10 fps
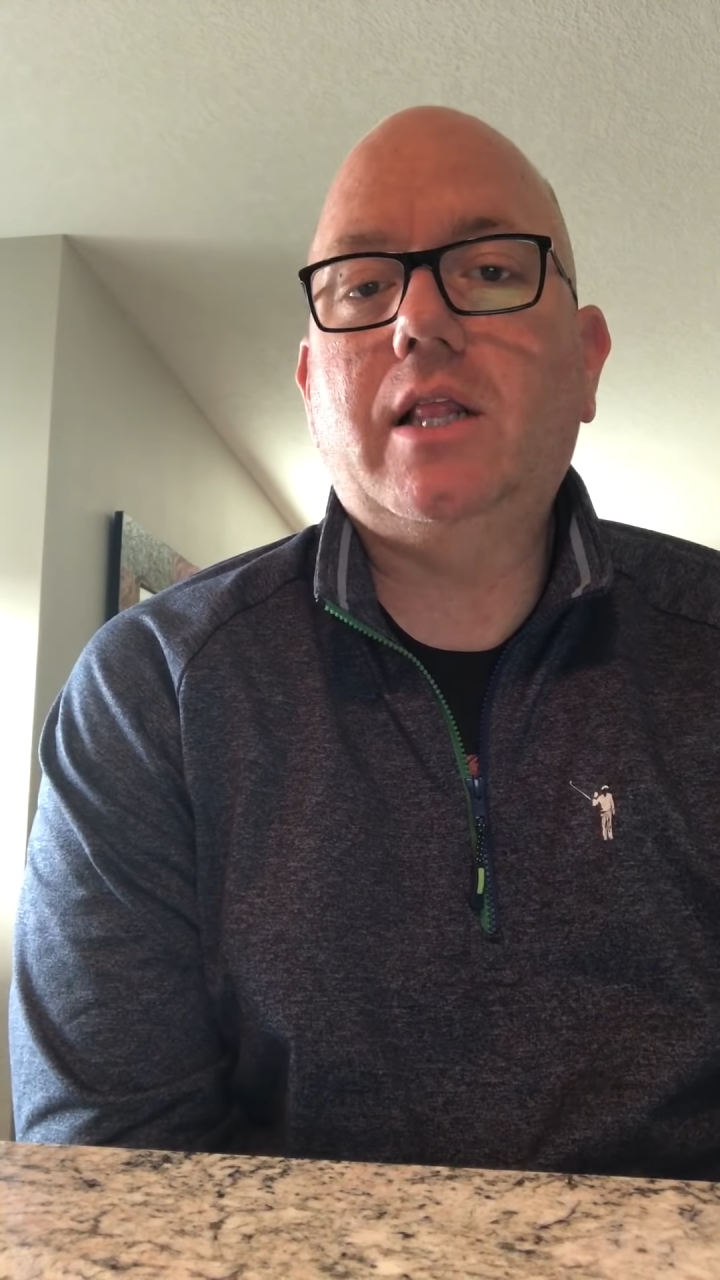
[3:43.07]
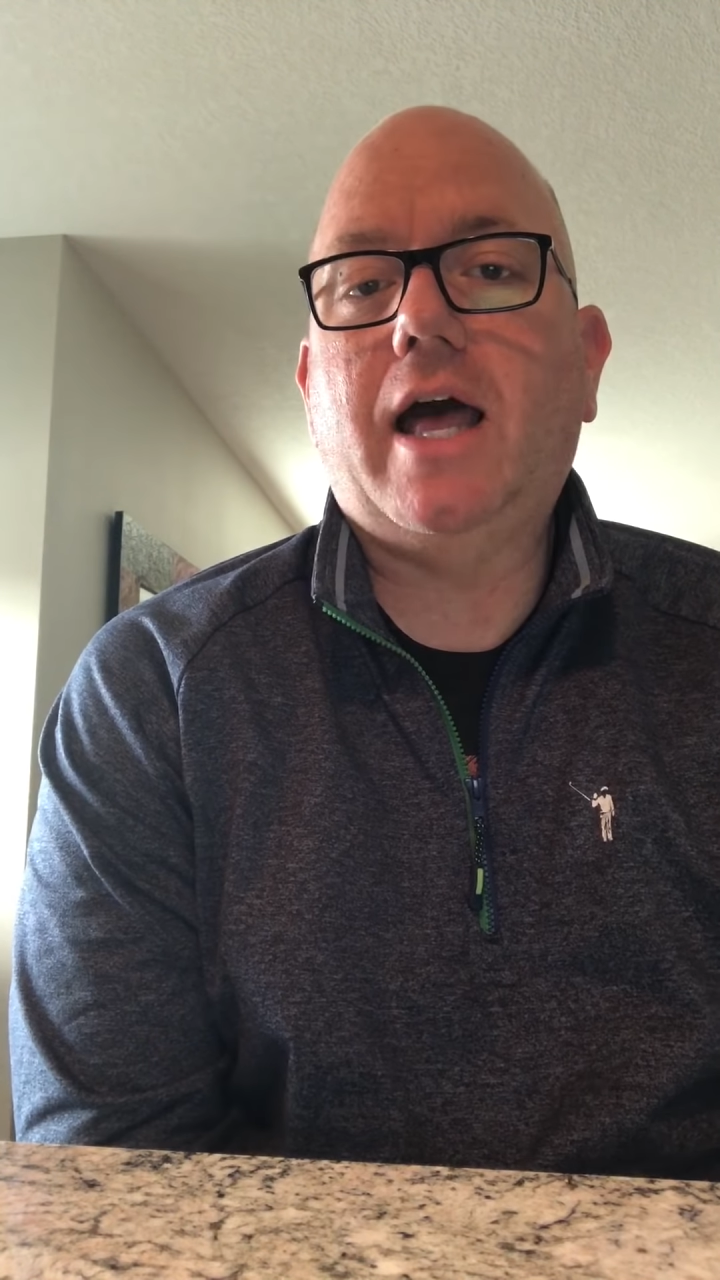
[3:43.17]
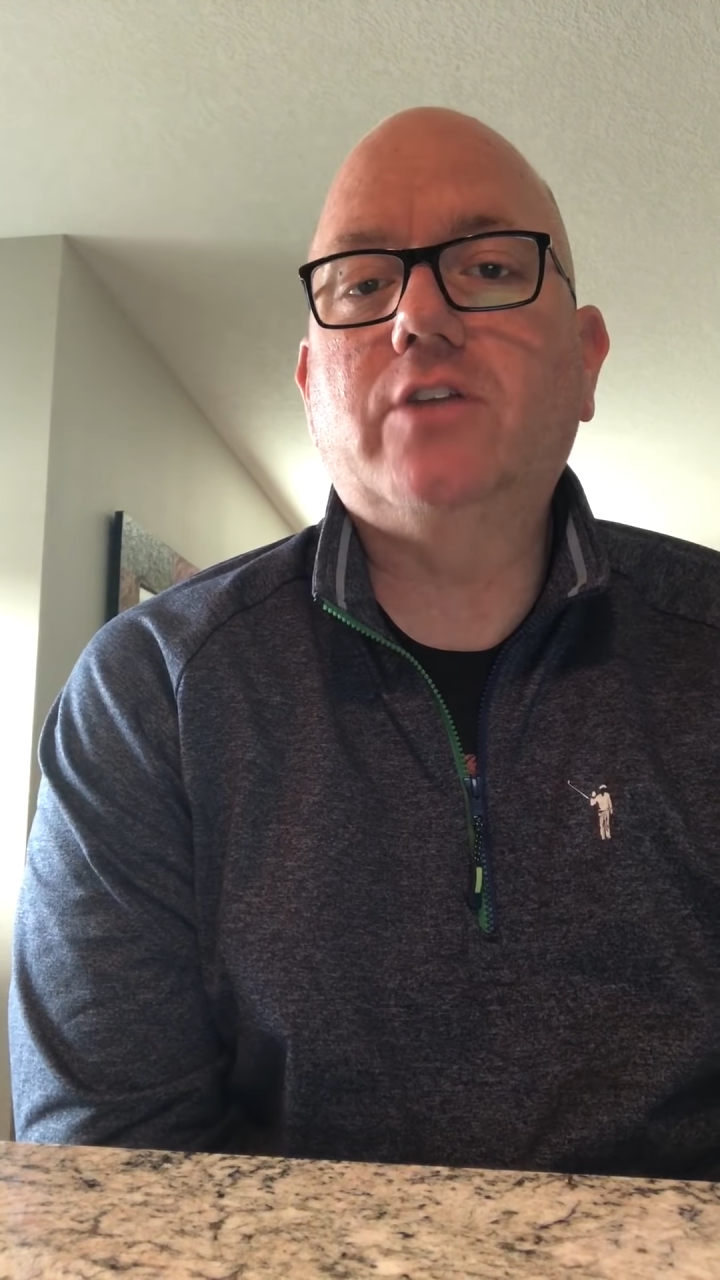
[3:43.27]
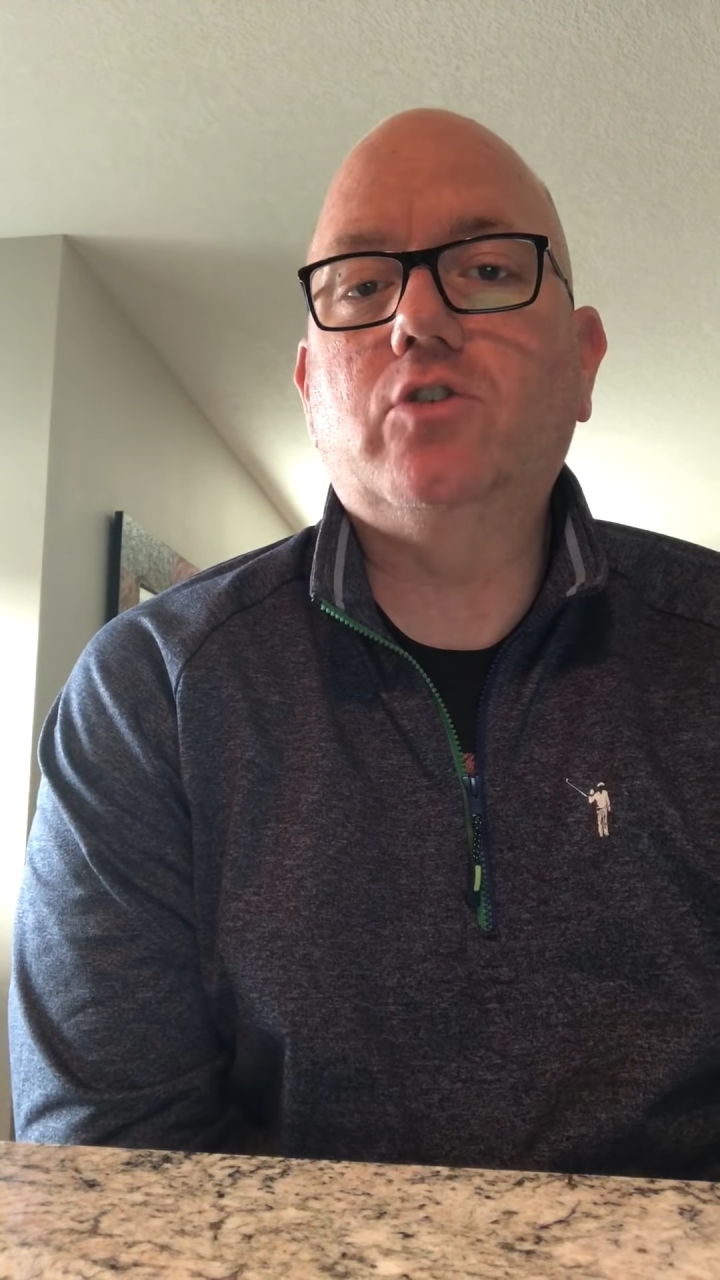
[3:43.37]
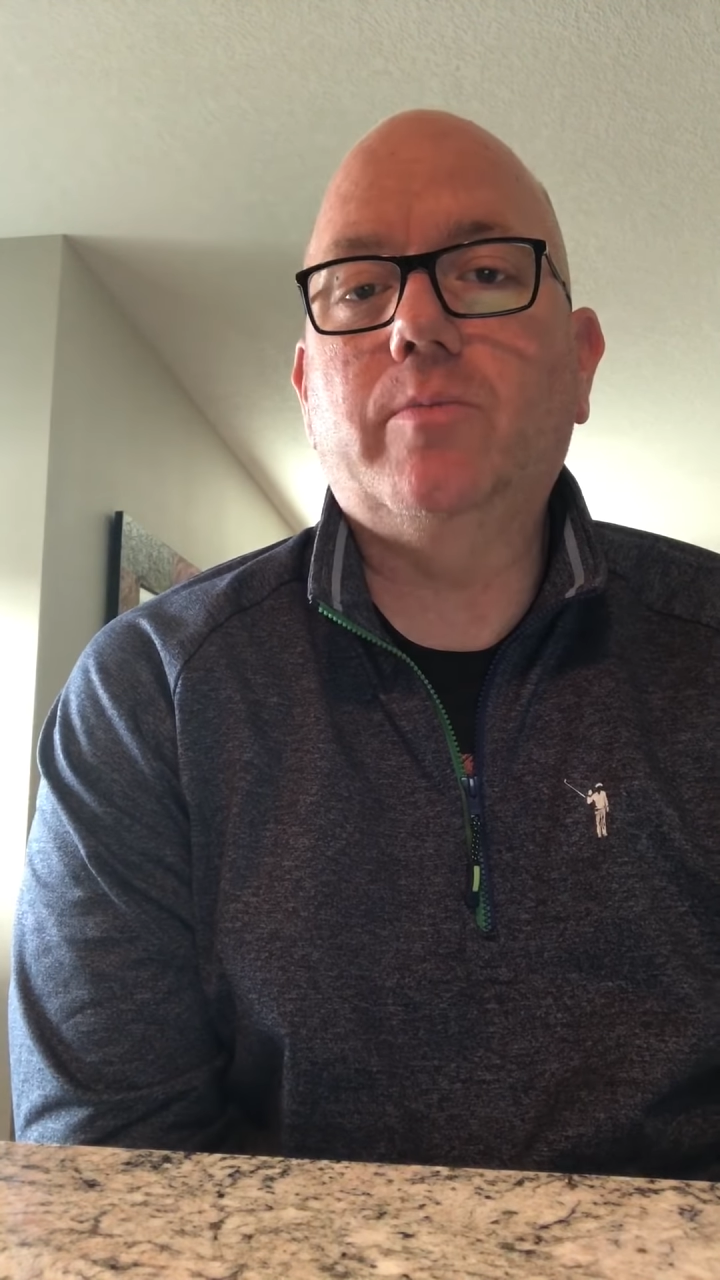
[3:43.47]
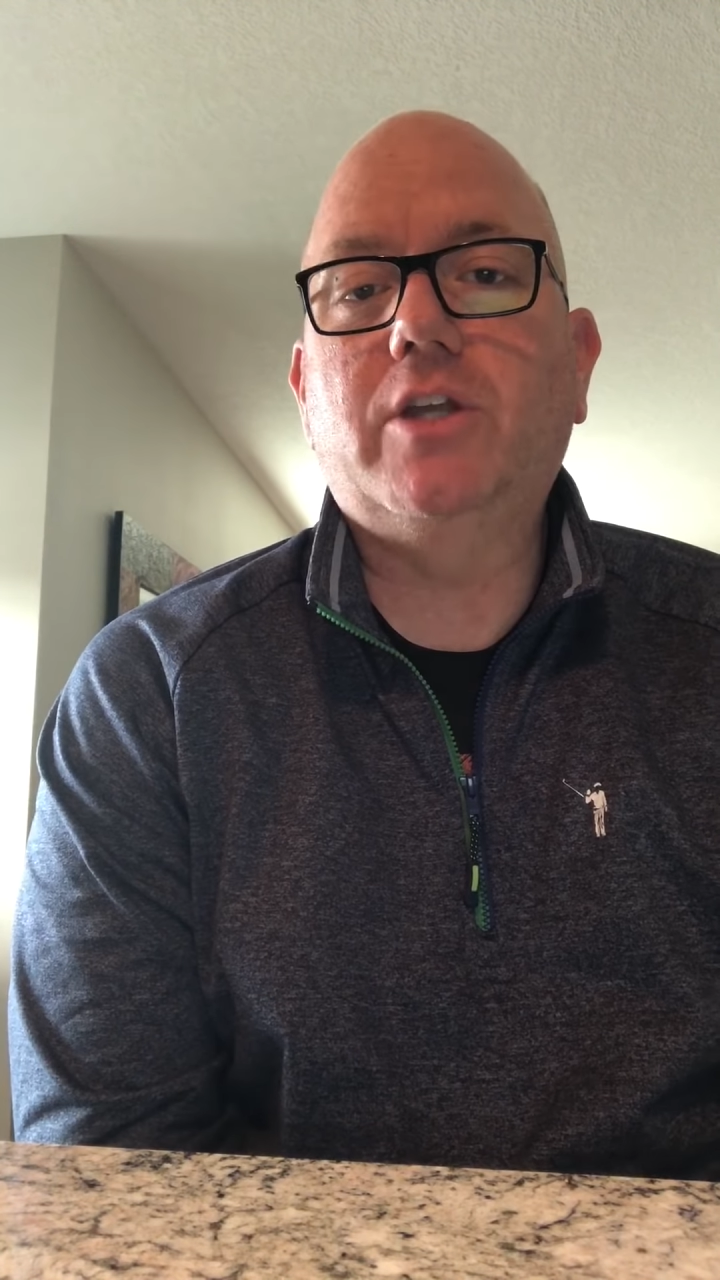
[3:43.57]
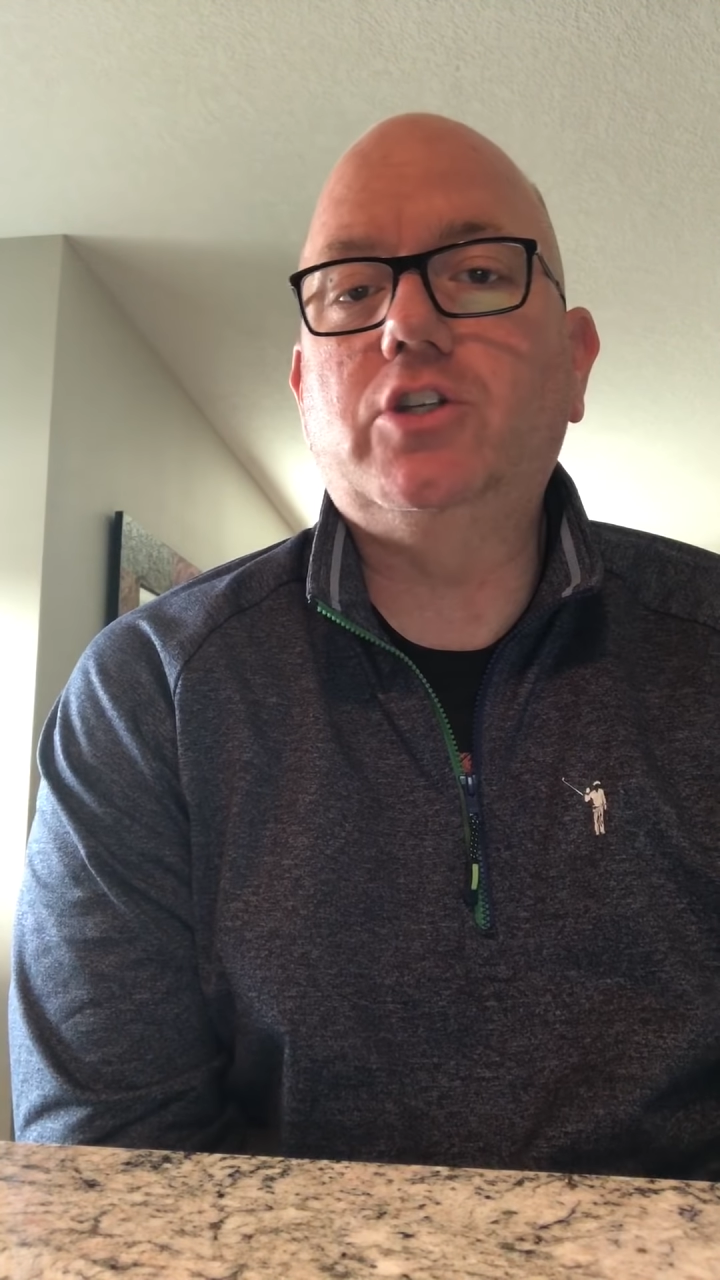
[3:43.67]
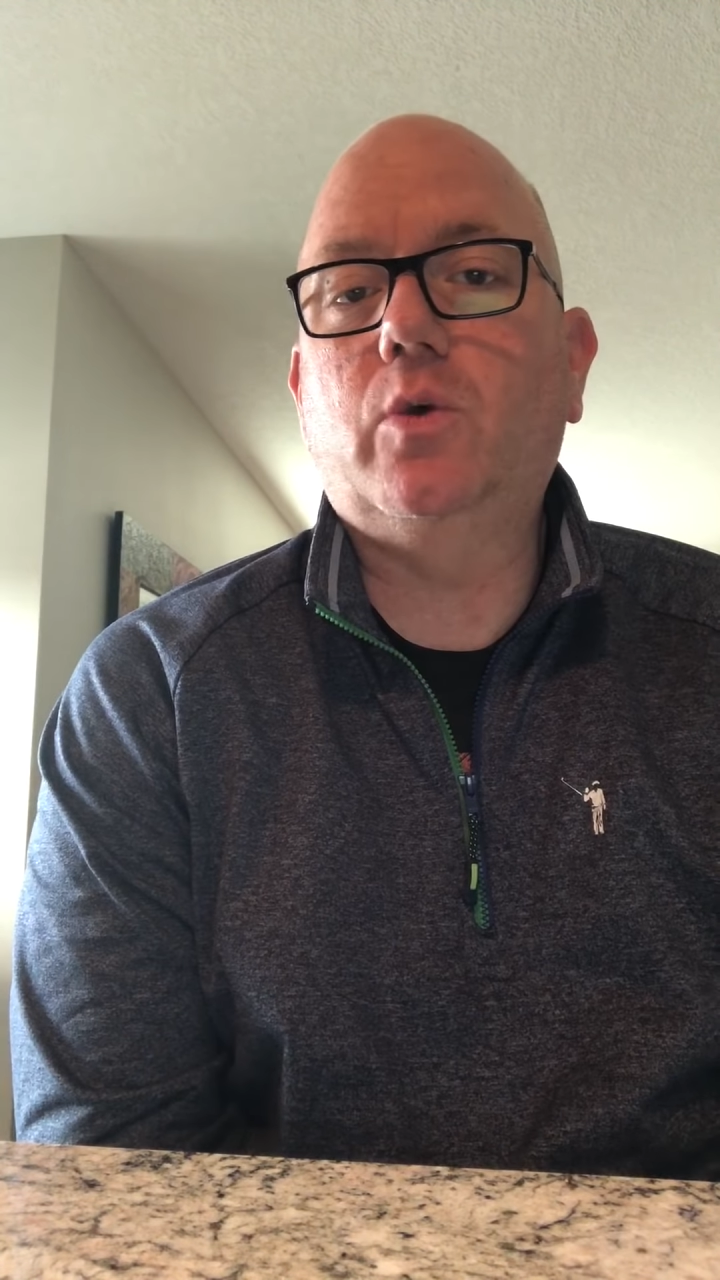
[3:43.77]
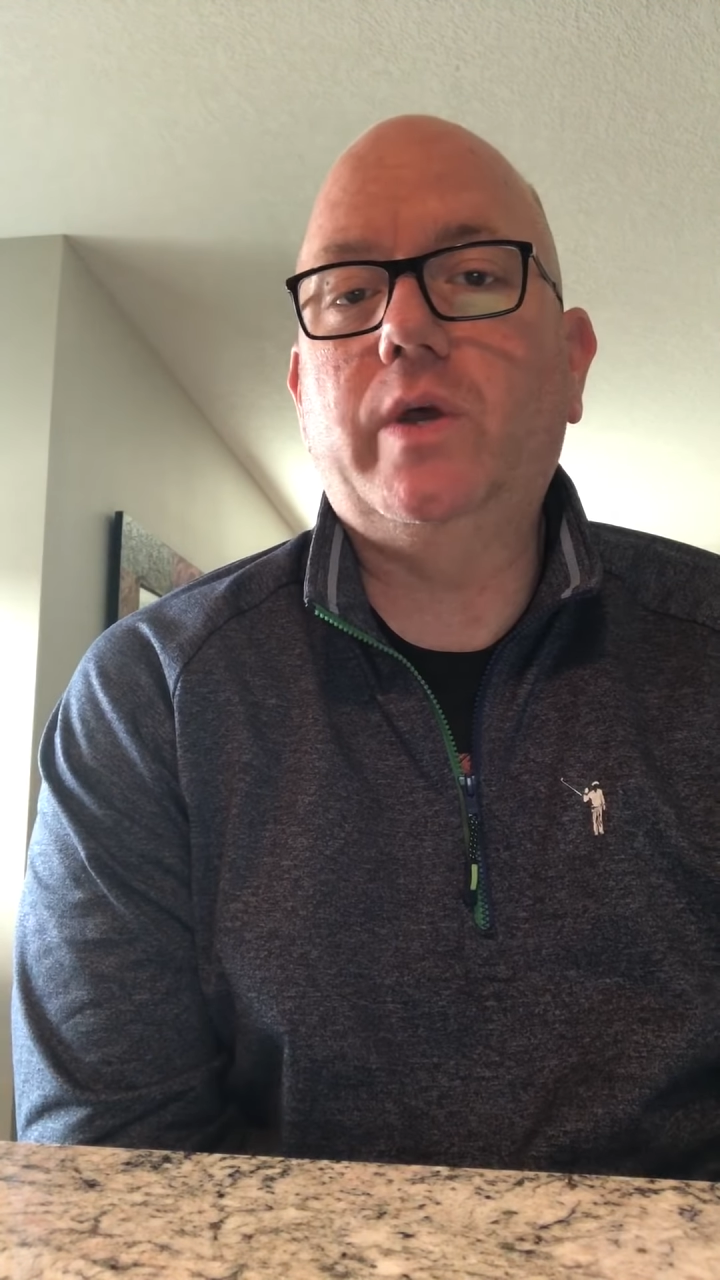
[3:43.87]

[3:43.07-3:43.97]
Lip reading: classroom issue,